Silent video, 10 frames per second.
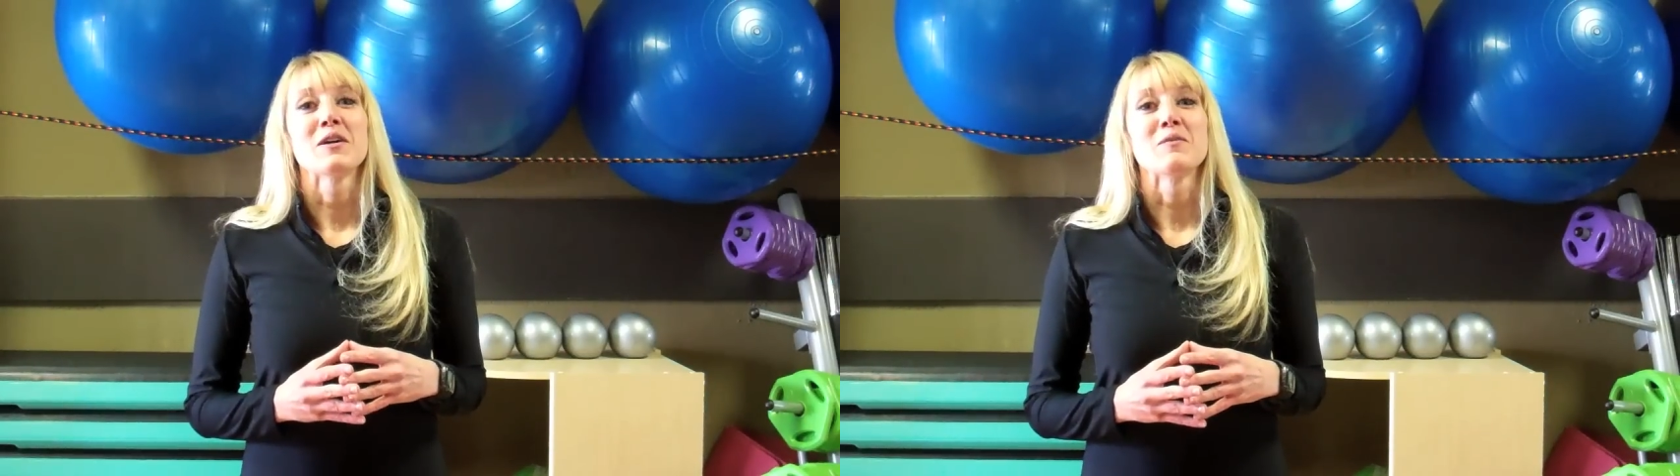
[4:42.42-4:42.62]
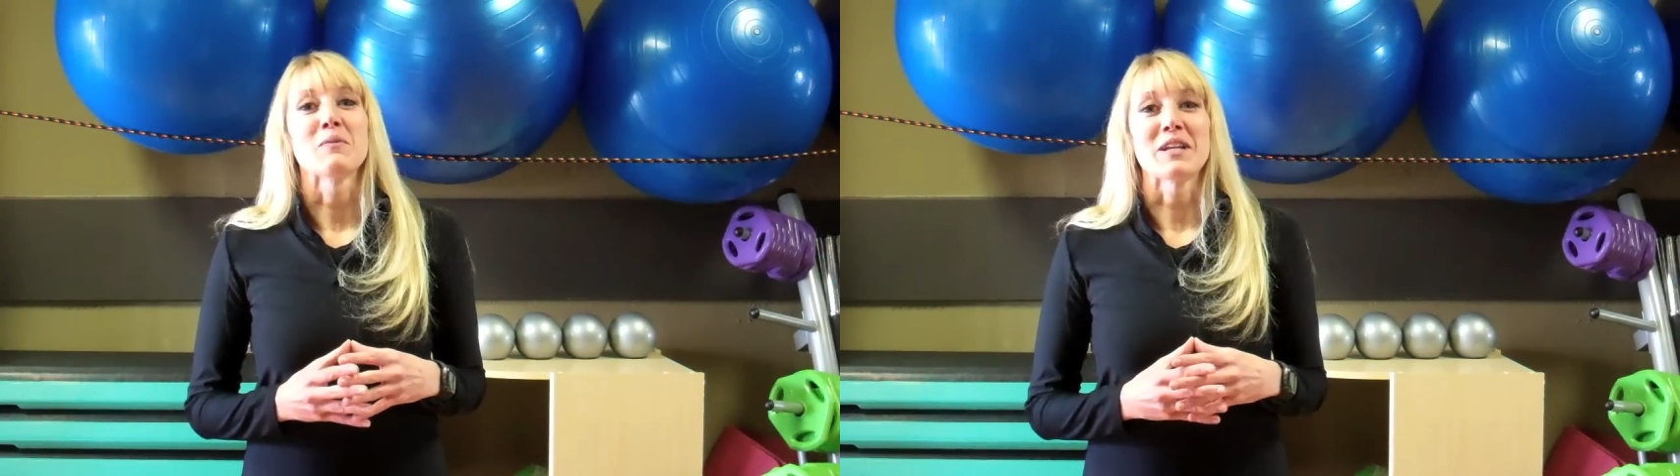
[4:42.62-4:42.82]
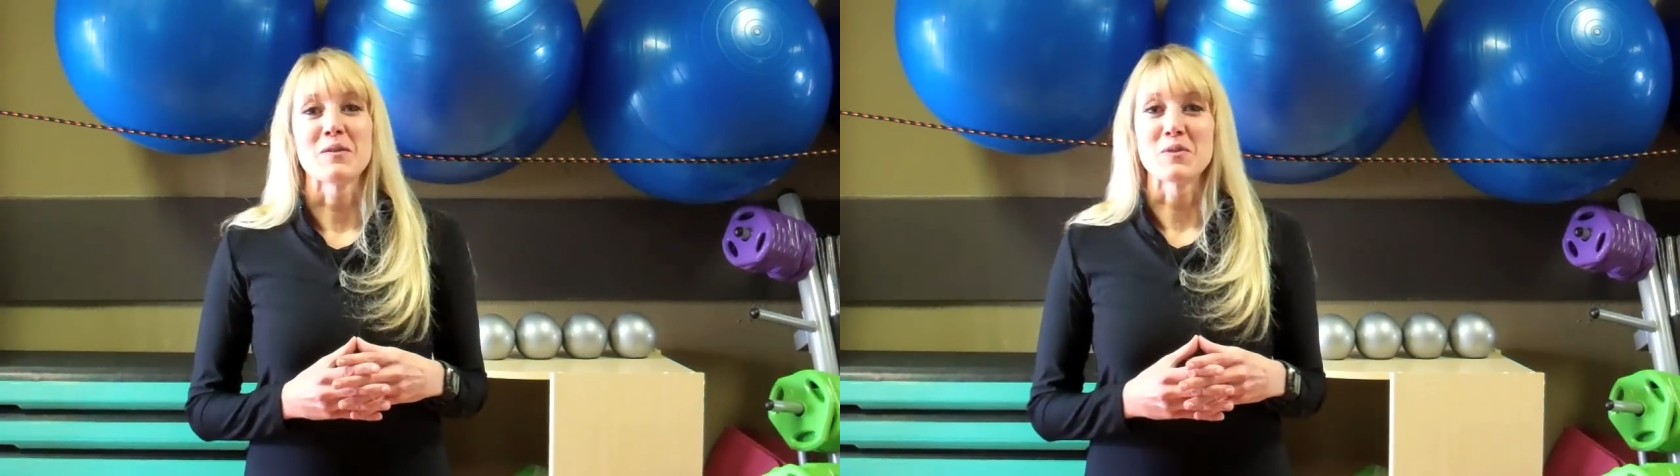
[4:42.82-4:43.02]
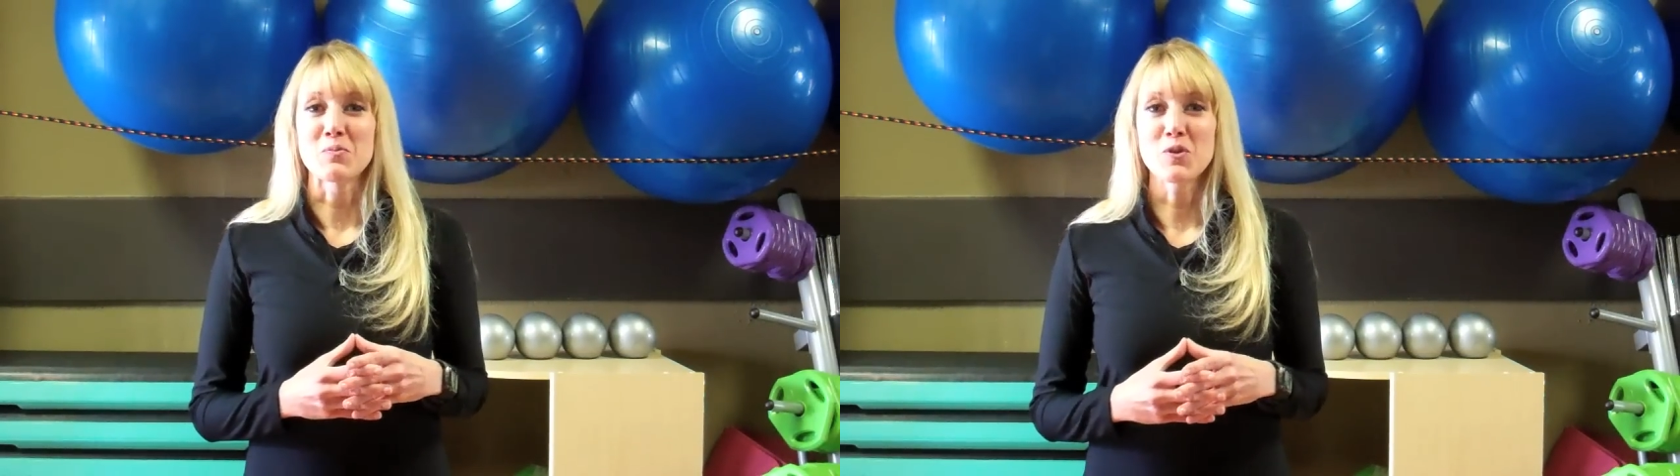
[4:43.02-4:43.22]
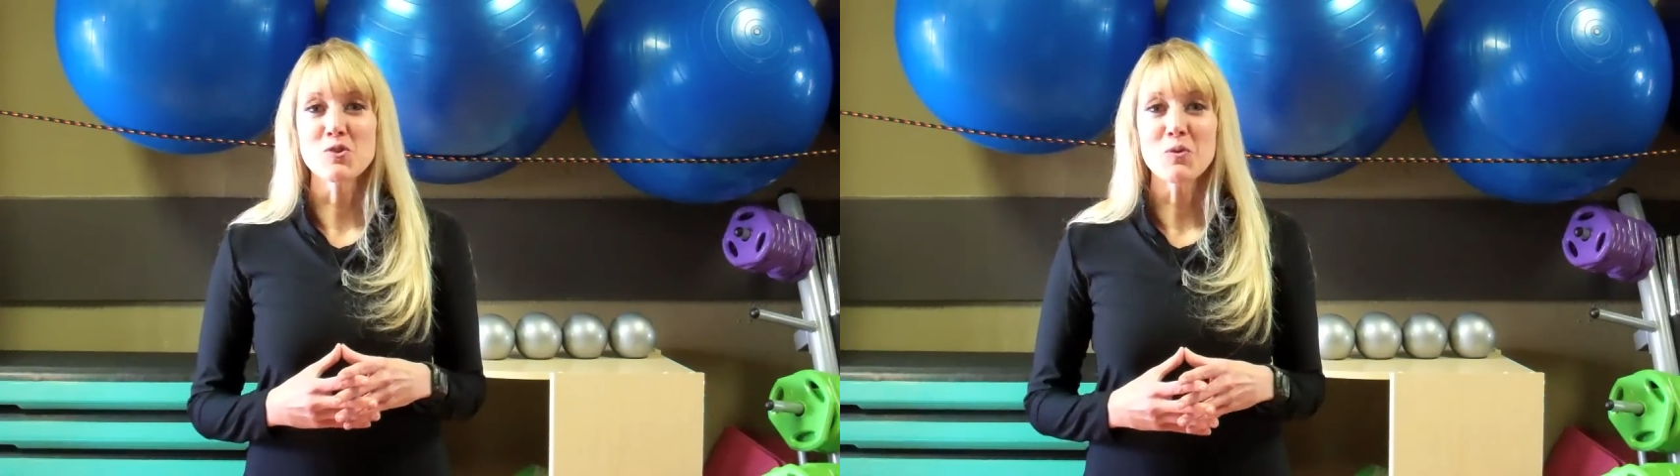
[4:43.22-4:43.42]
My name is
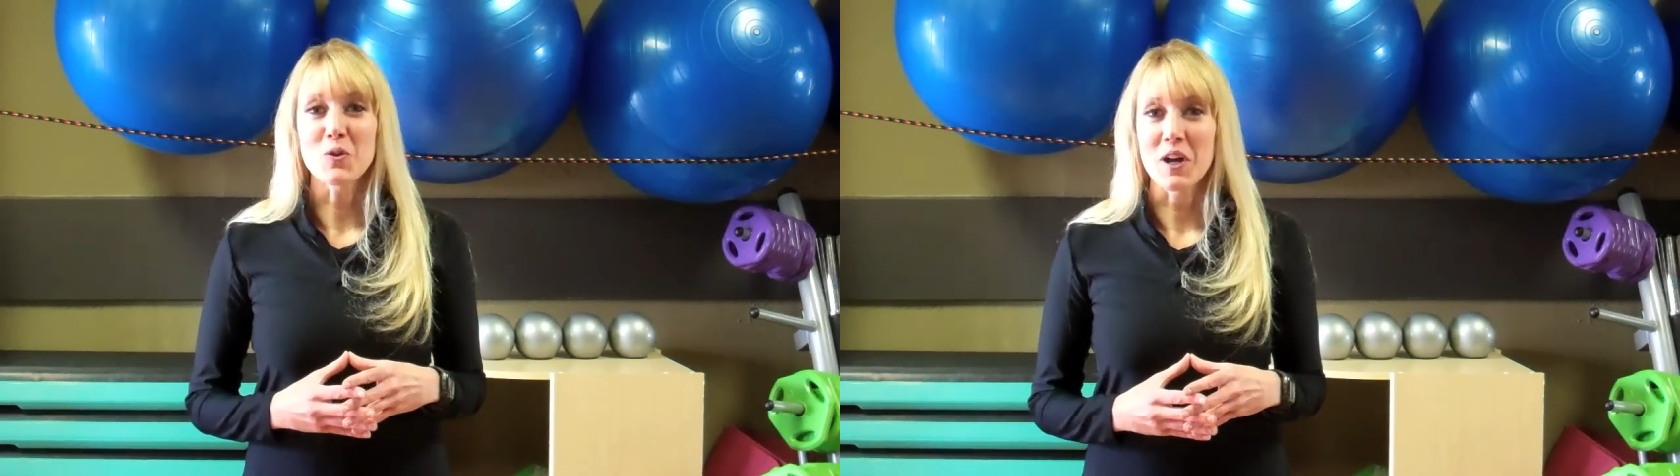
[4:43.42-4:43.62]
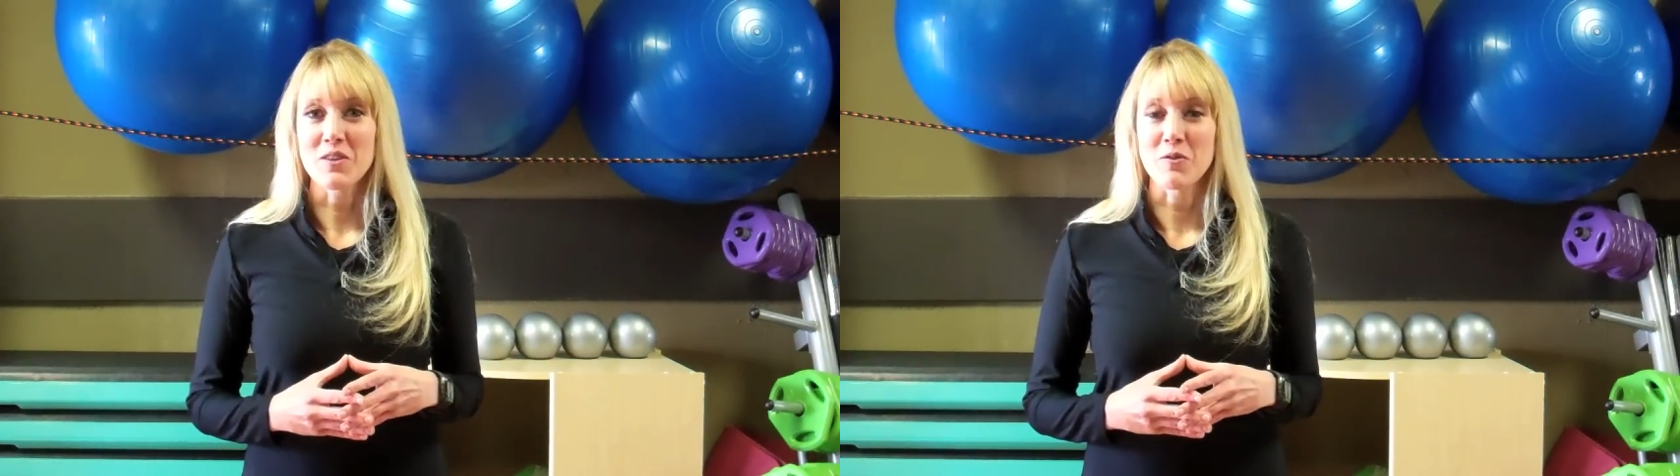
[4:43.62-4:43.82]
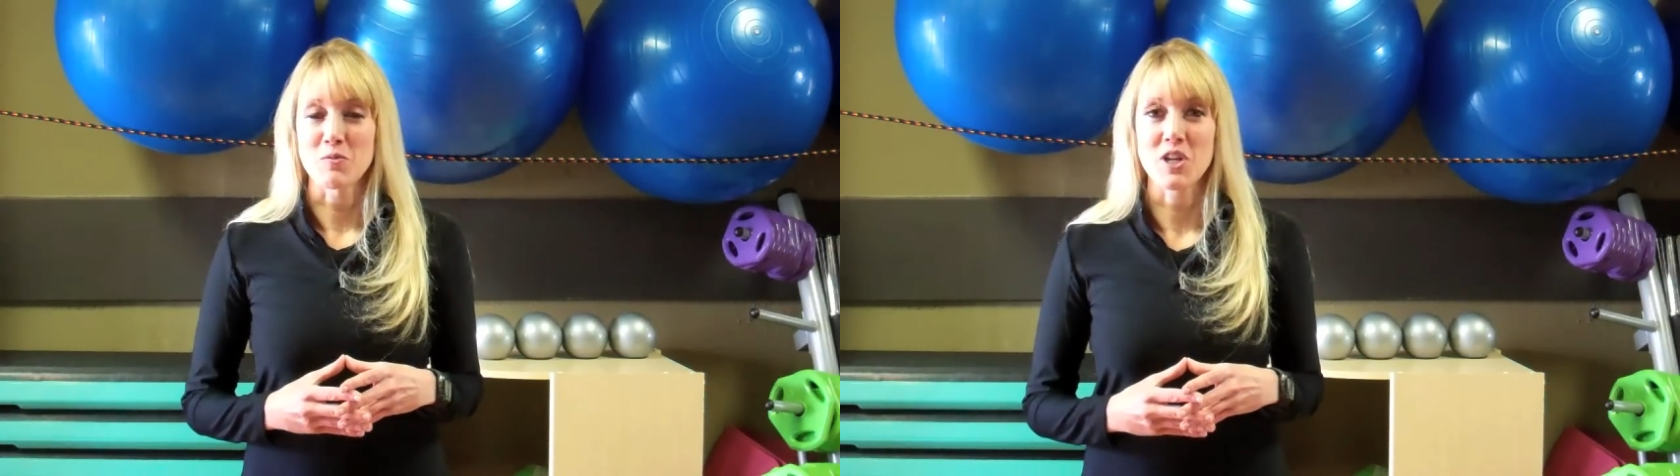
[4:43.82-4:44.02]
Bridget McGrath from